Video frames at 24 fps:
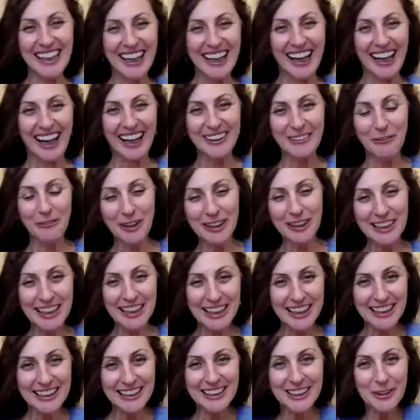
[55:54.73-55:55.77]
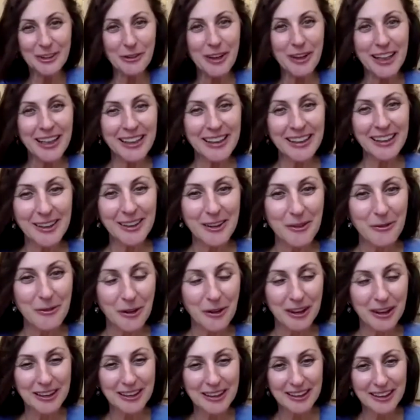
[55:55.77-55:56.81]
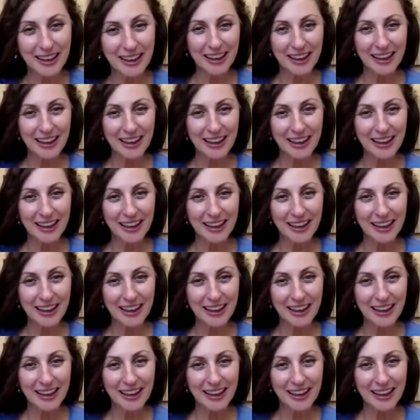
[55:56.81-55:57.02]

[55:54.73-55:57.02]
And what he is doing? What? Uh...